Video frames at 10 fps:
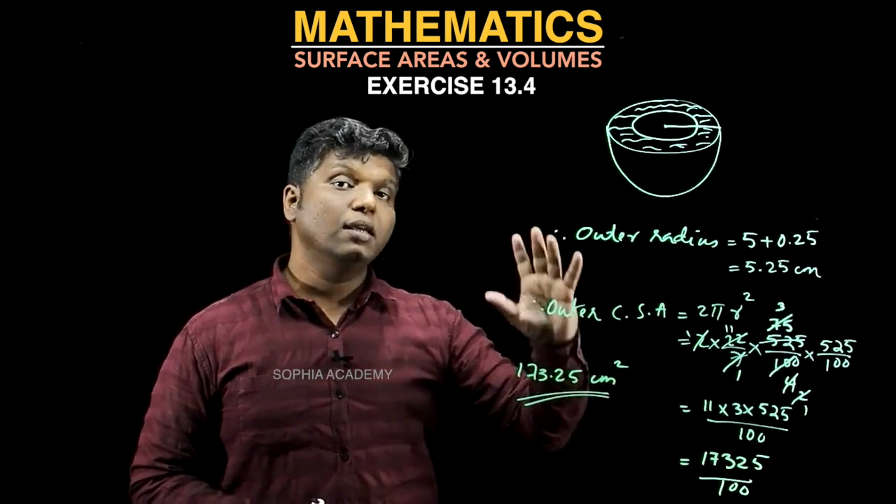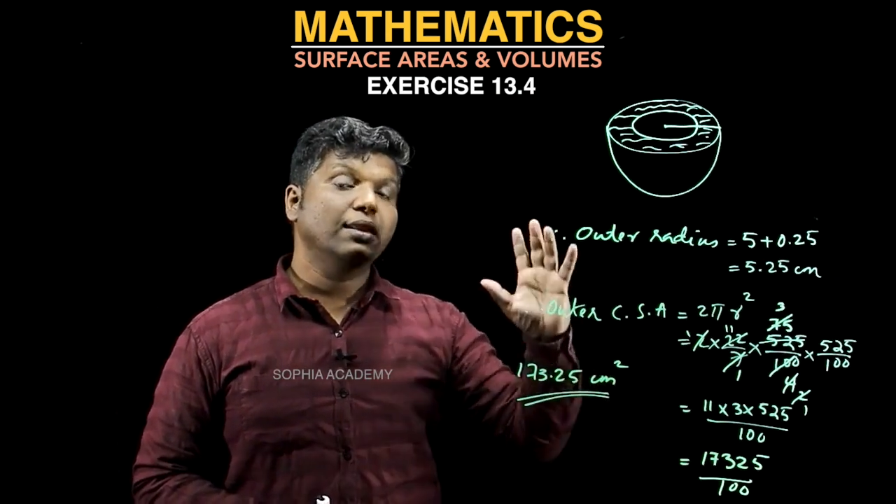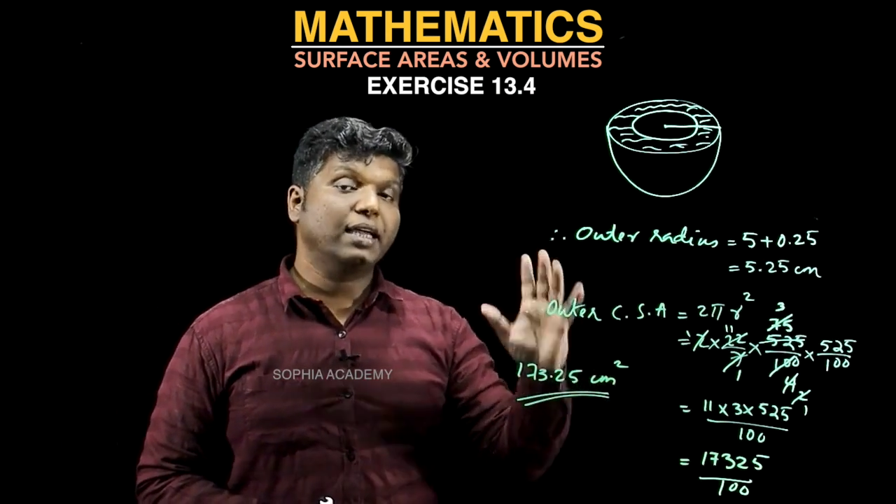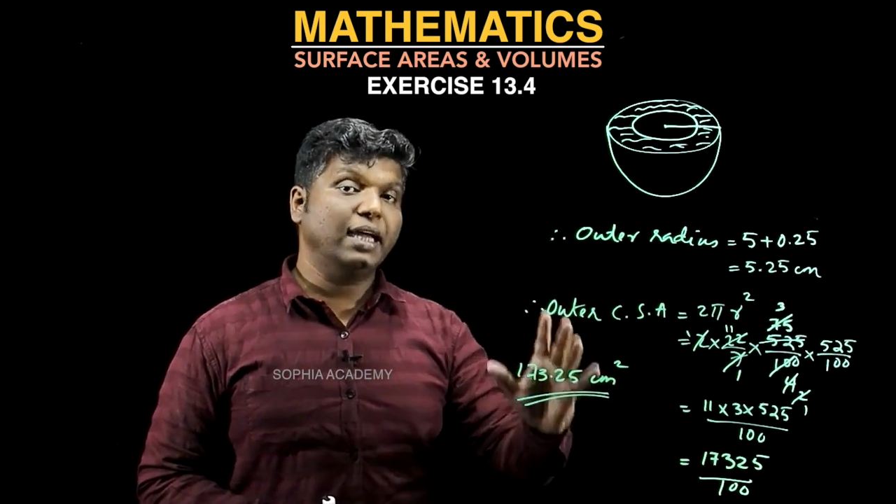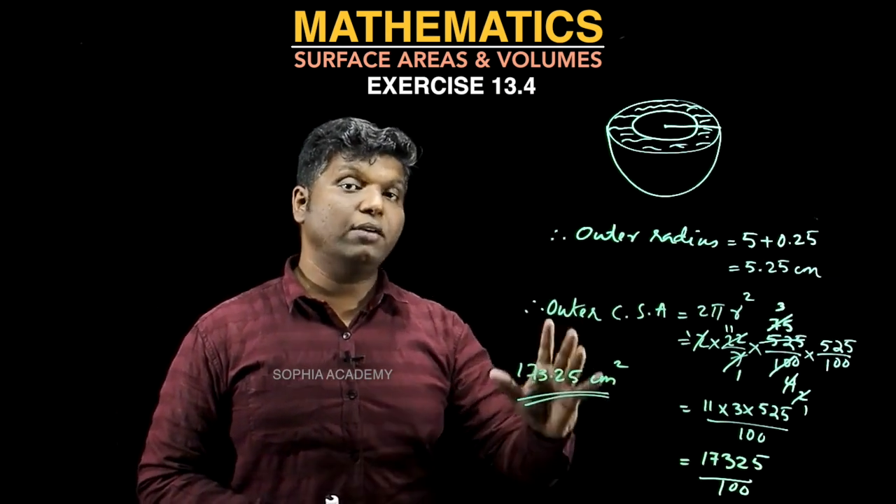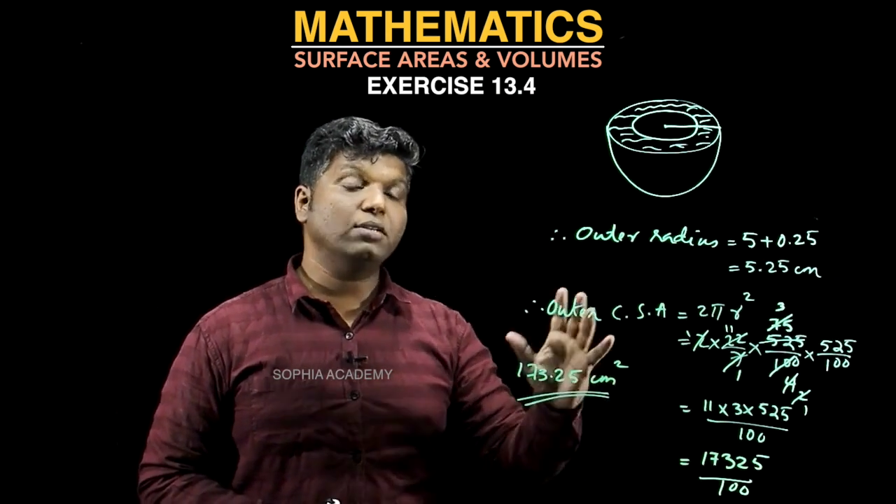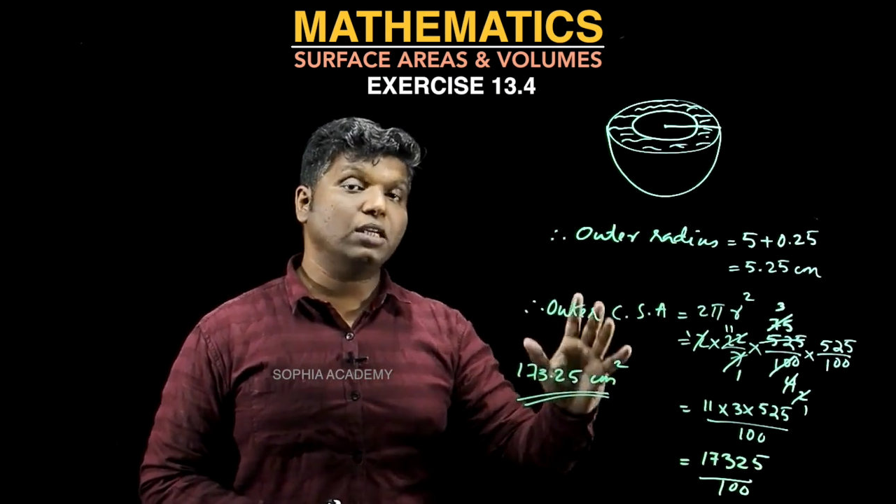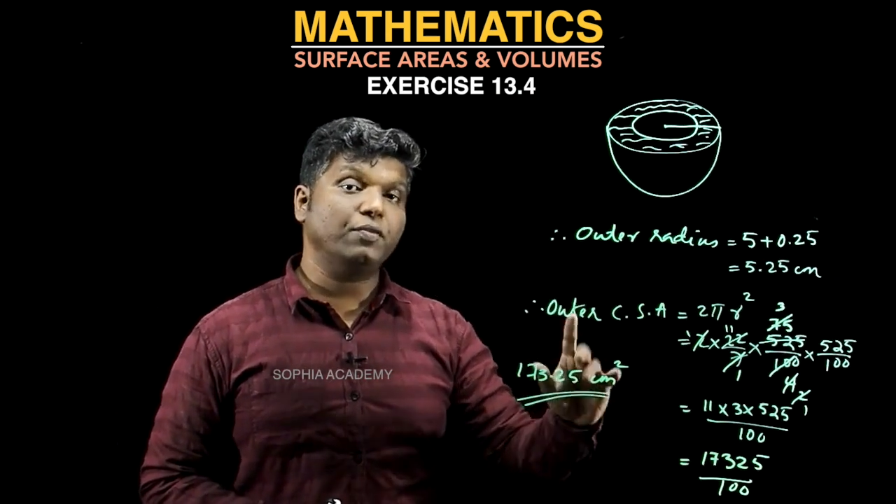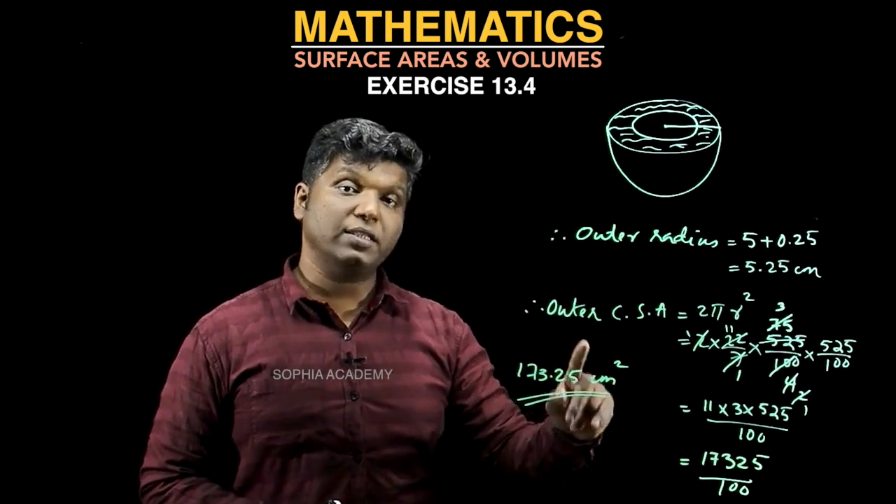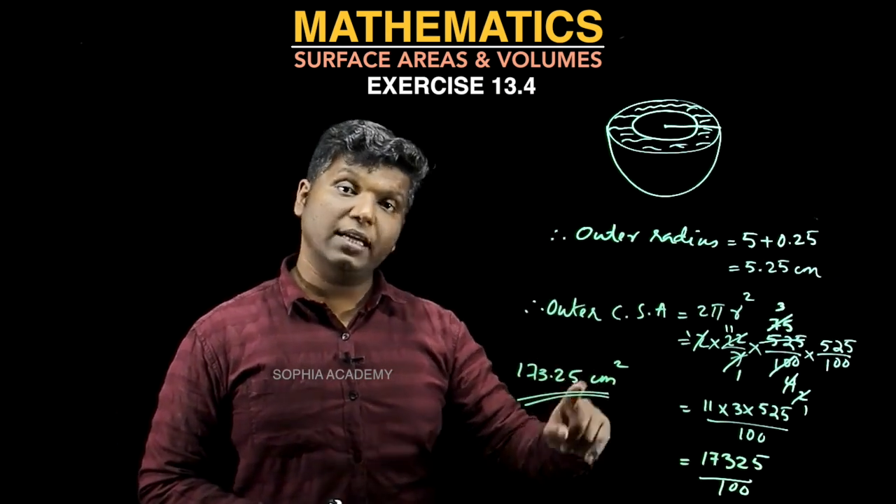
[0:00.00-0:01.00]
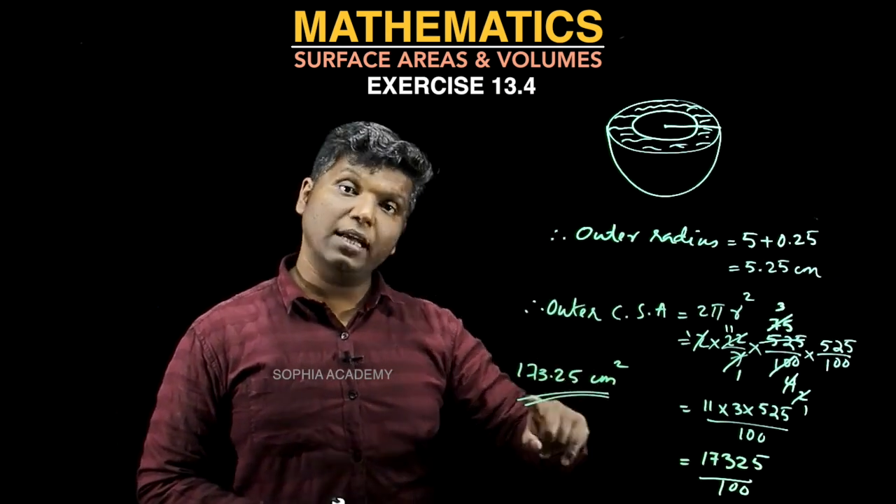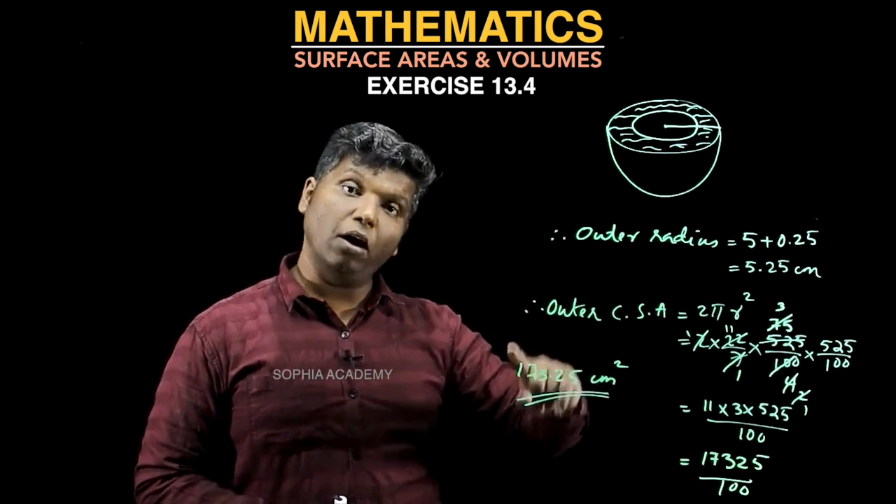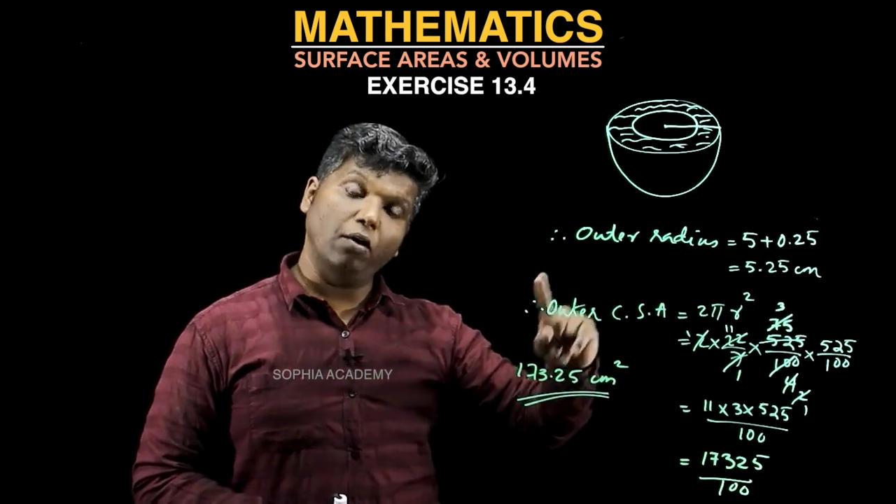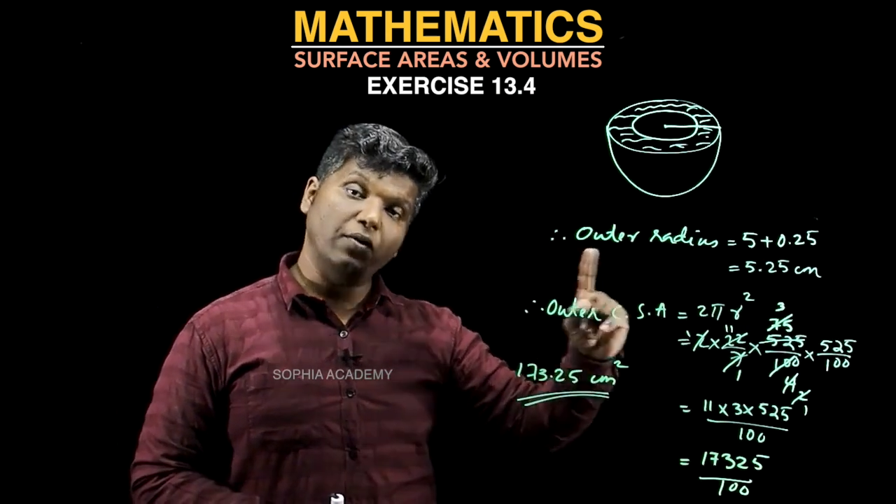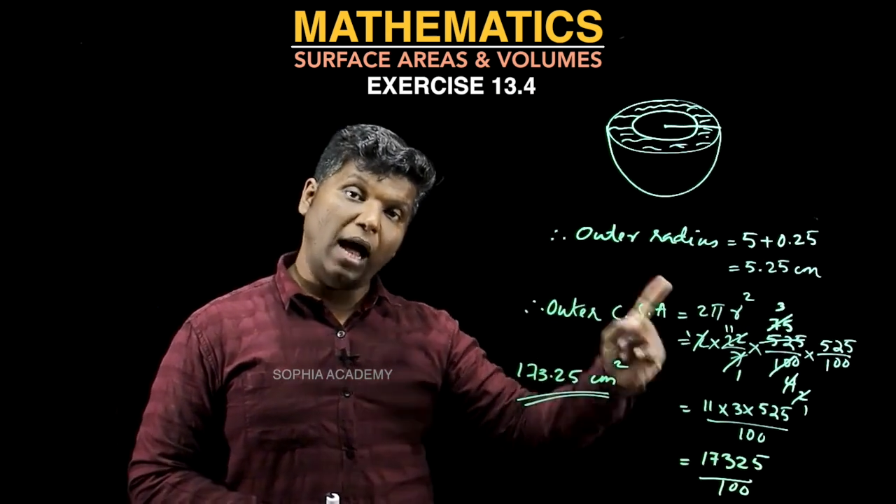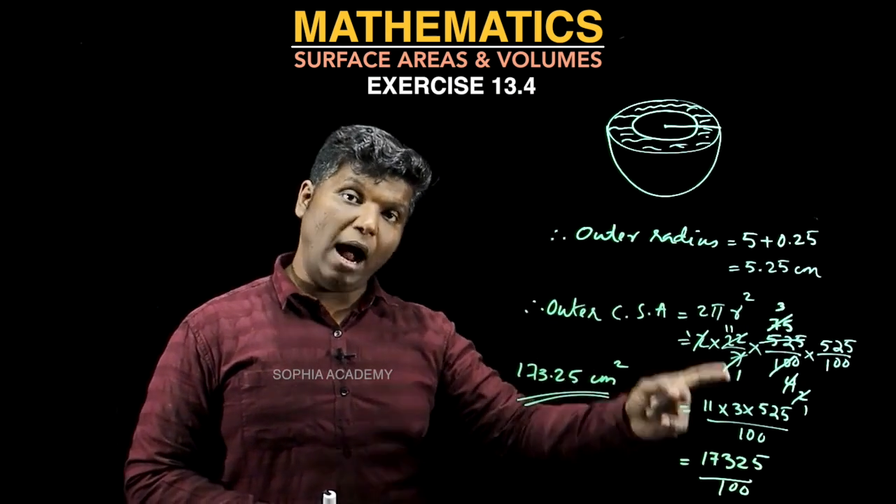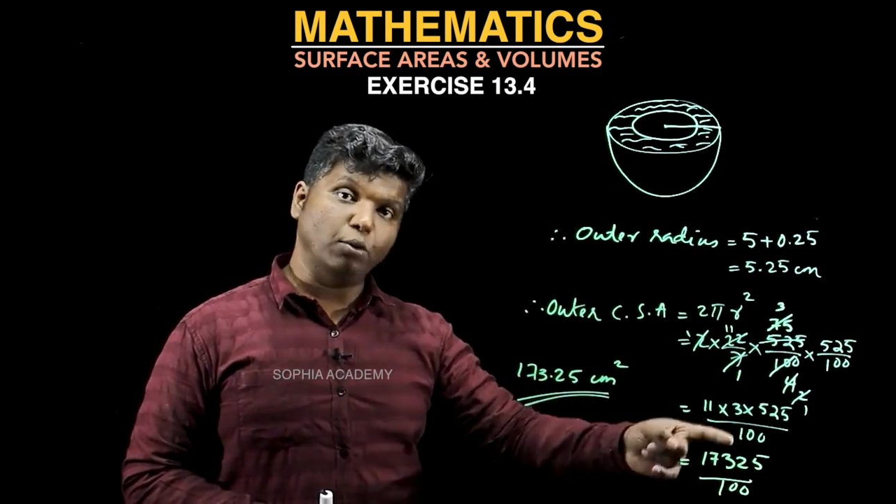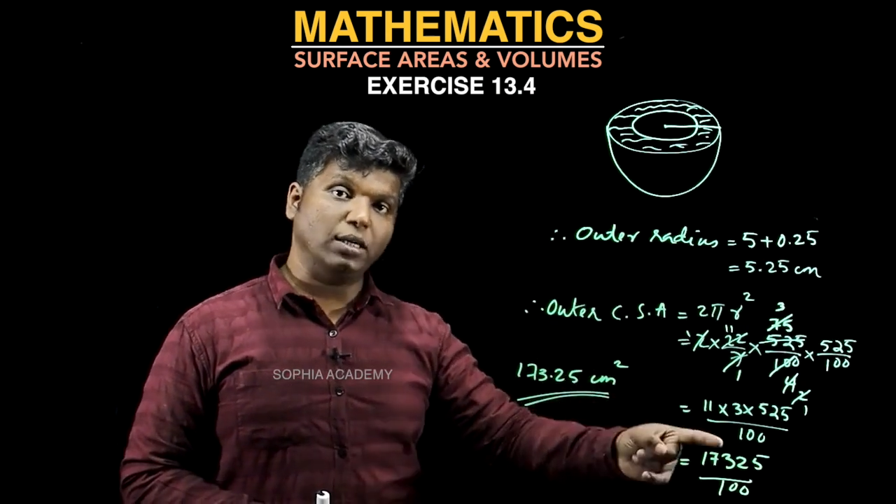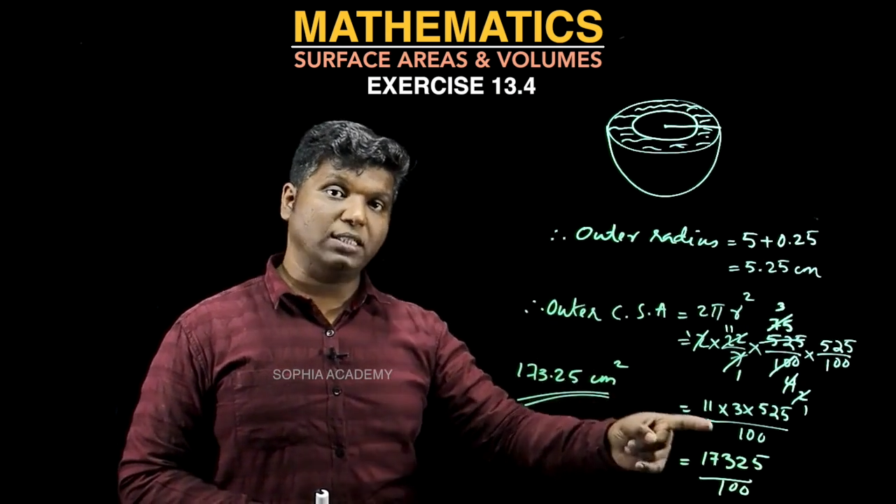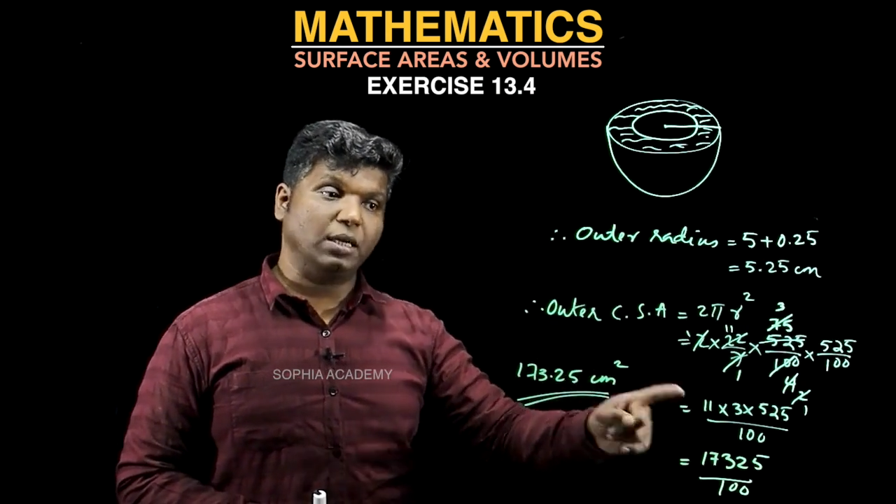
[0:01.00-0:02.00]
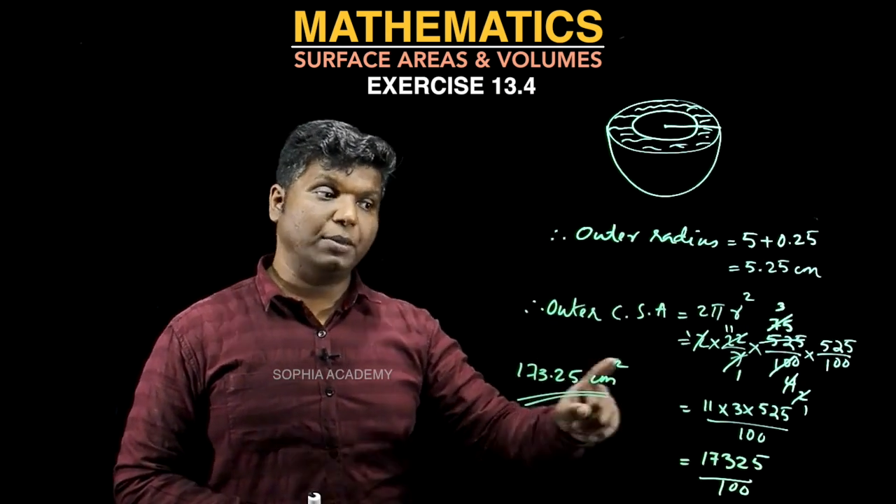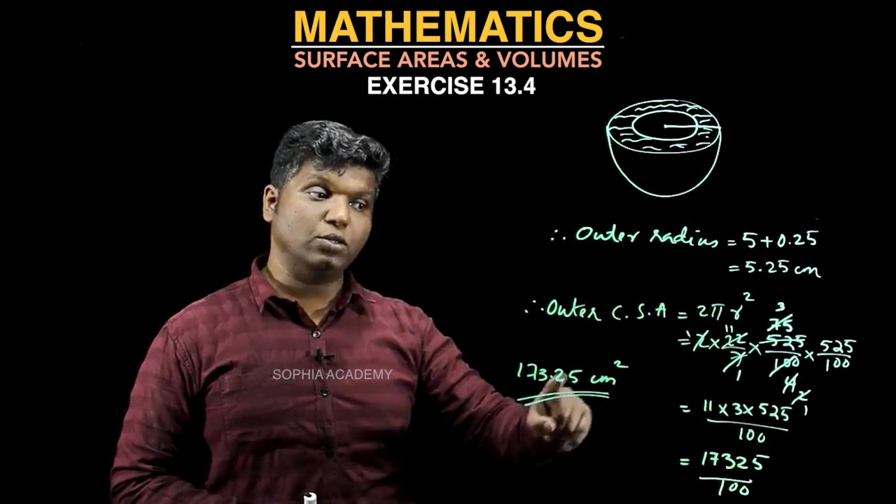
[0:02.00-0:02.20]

the curved surface area of the outer segment.